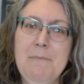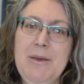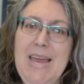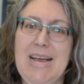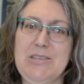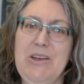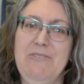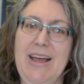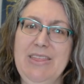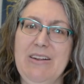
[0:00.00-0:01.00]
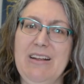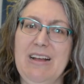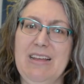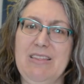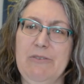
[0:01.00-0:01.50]
But yeah, so I find they're
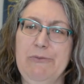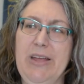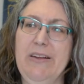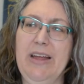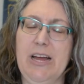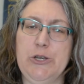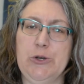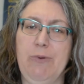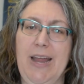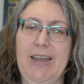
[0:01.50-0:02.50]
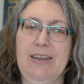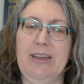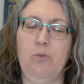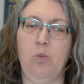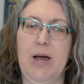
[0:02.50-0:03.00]
very underrated
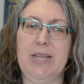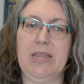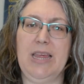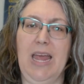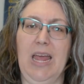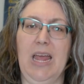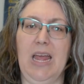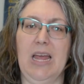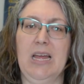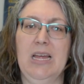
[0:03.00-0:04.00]
in what they're